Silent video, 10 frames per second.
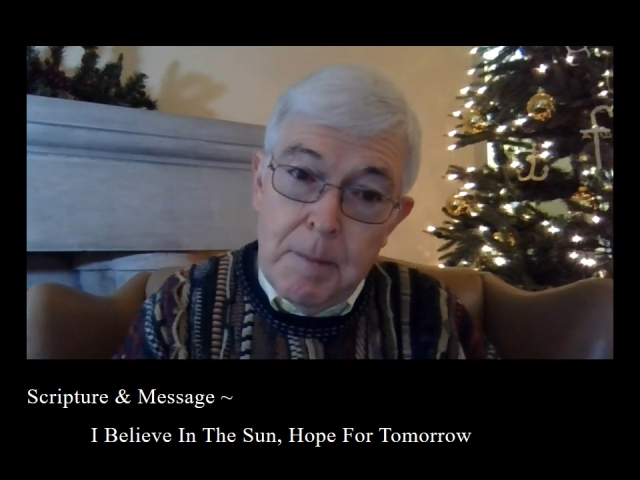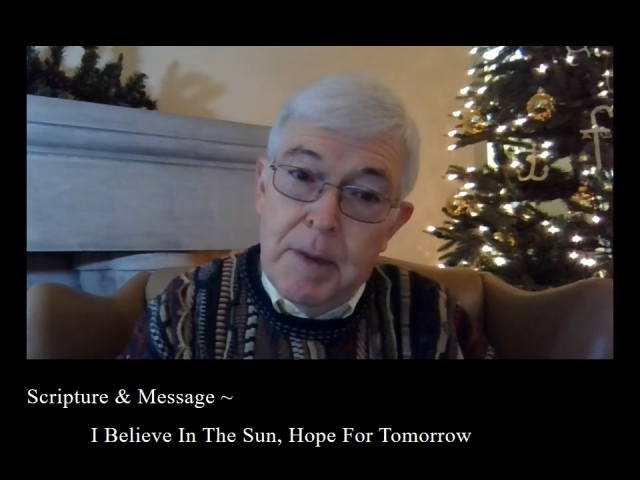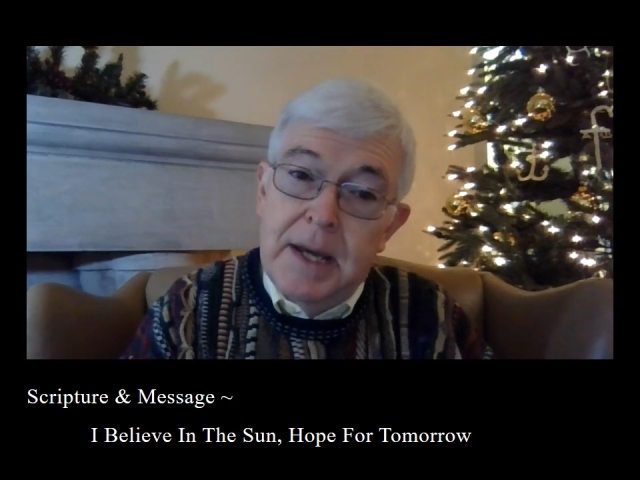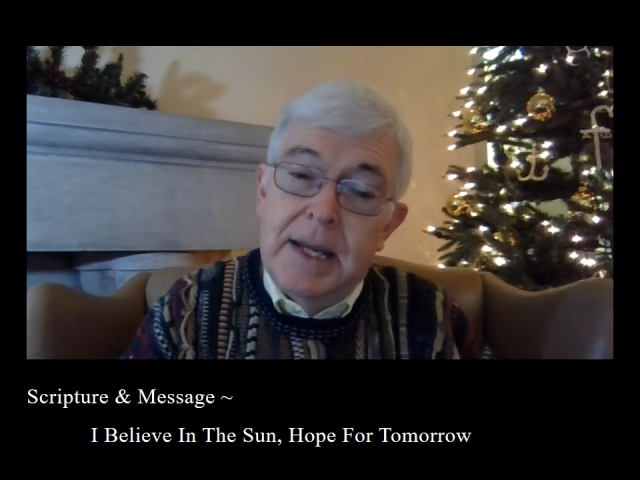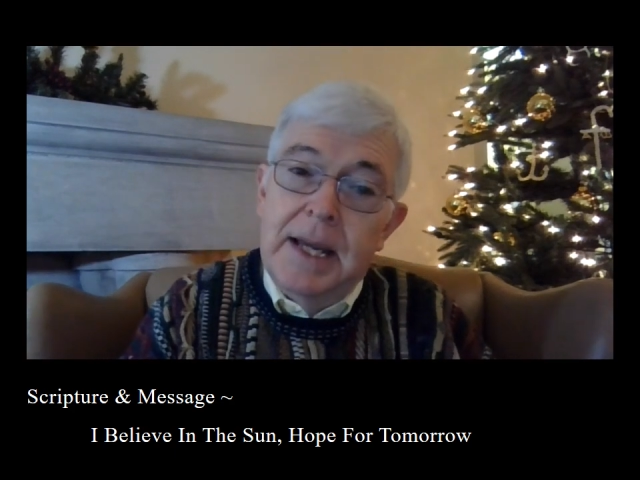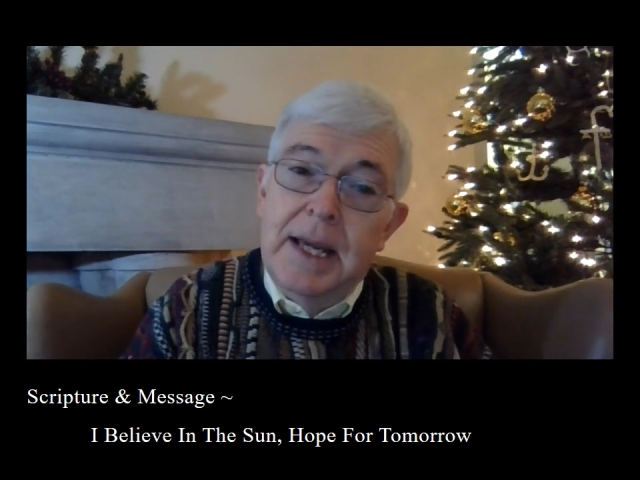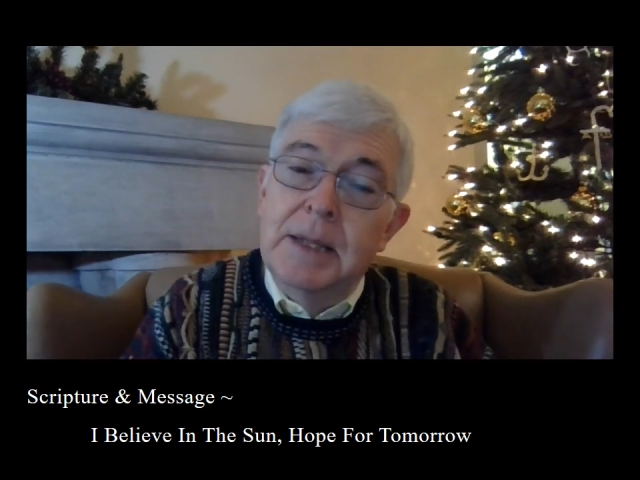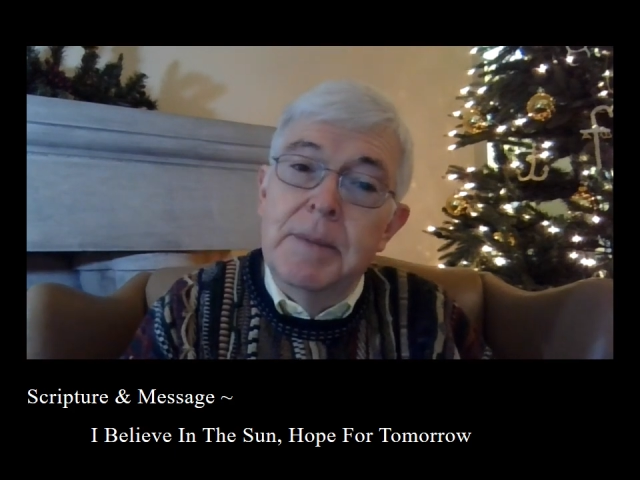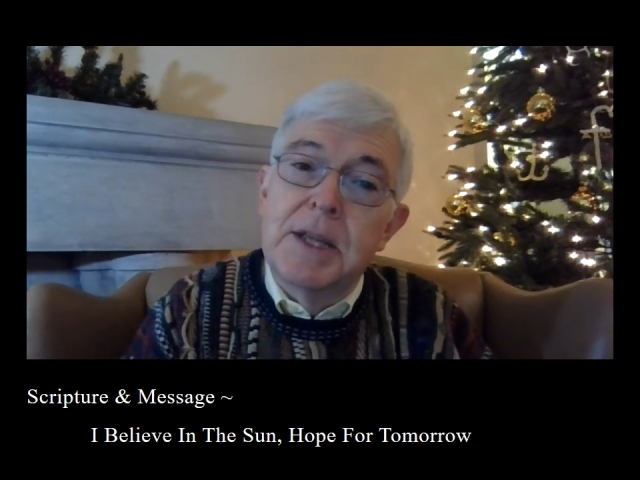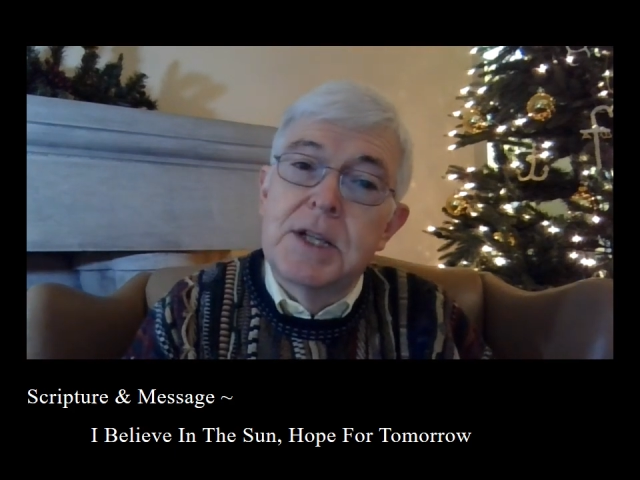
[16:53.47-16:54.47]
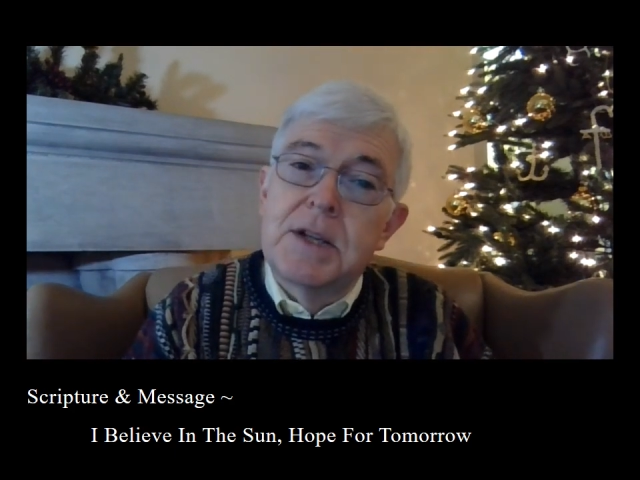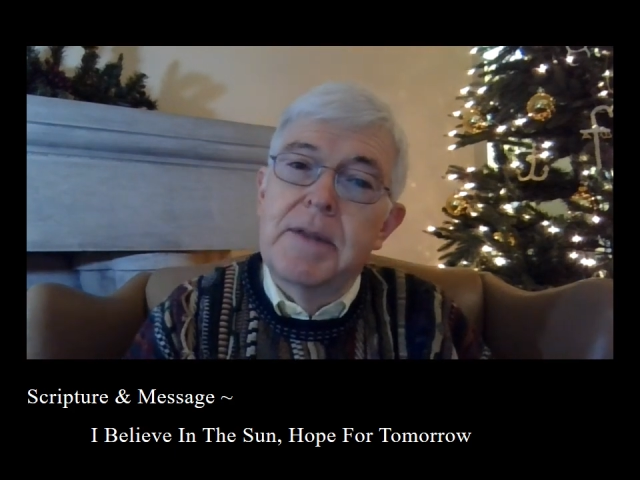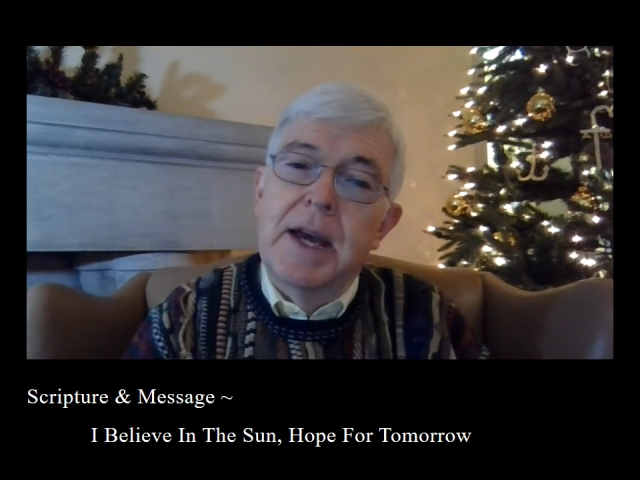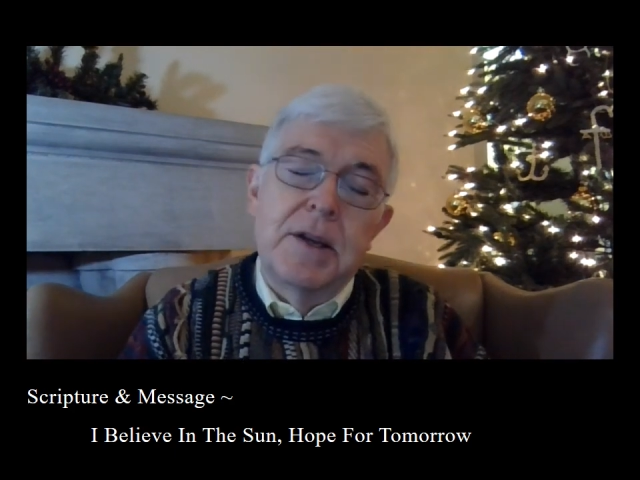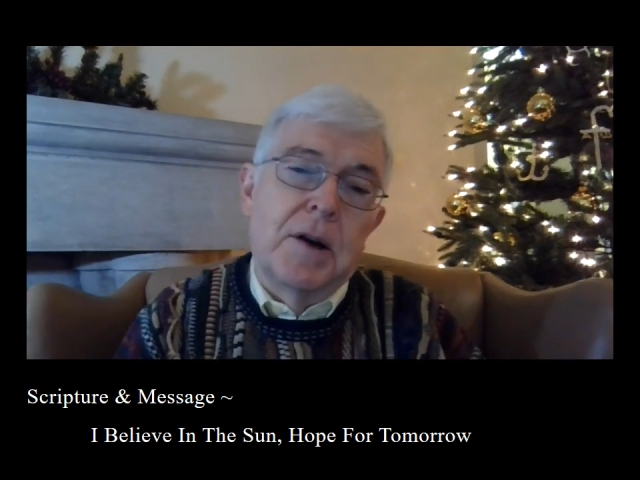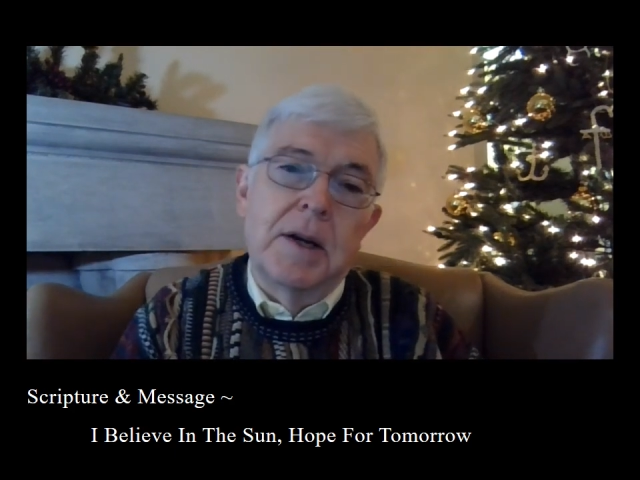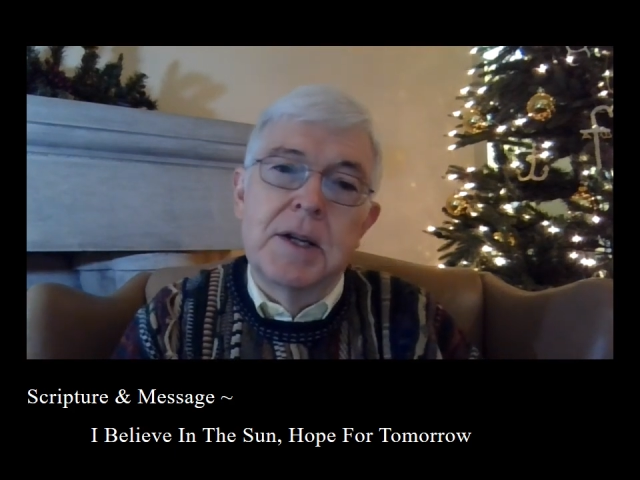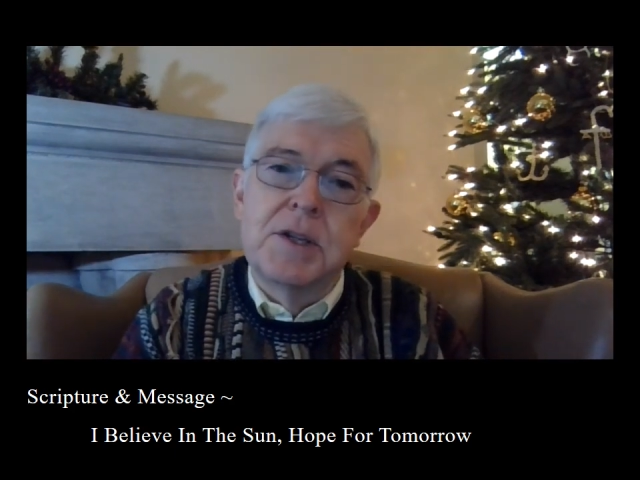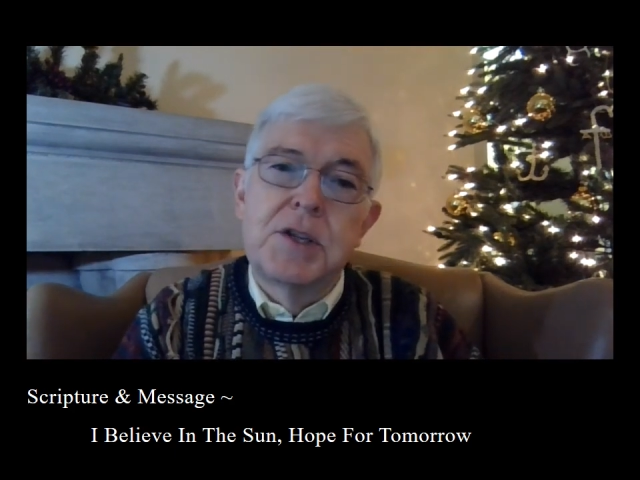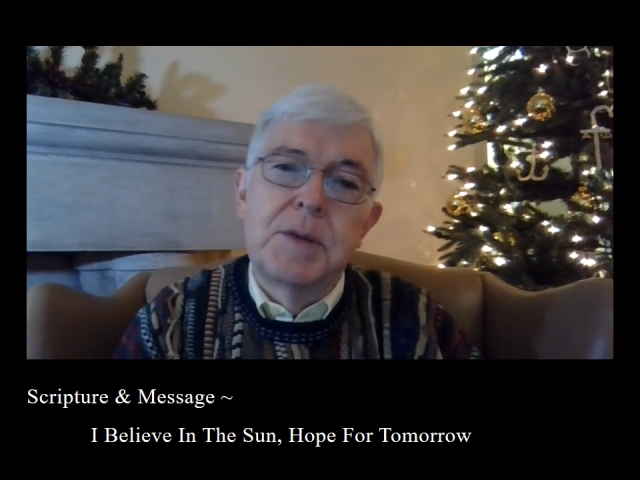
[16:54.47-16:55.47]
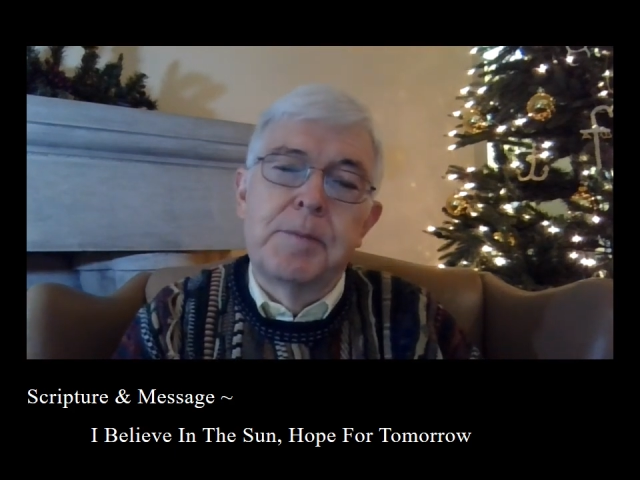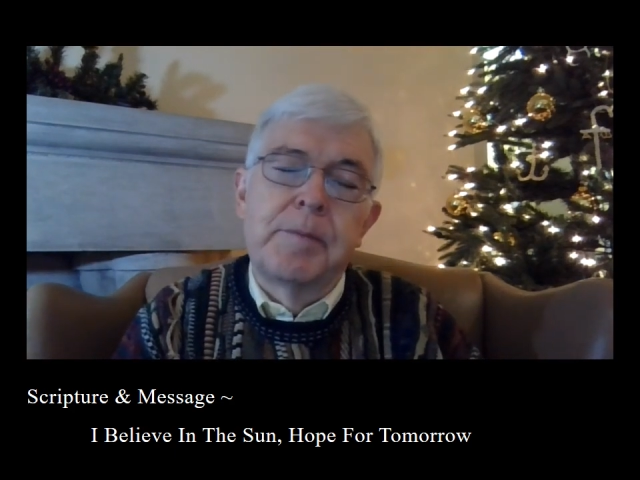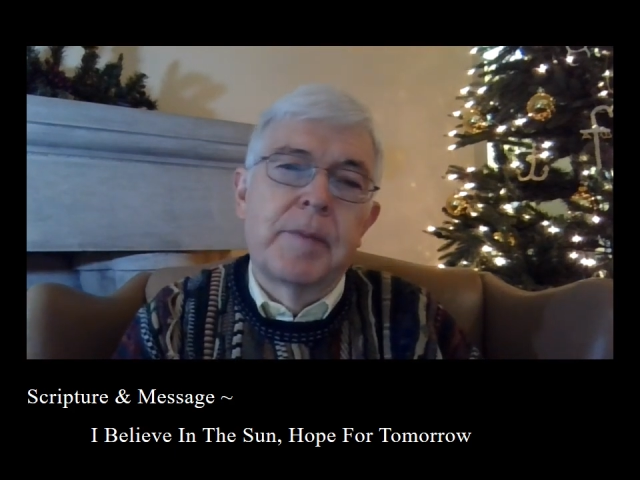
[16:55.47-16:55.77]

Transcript: But in the midst of that darkness,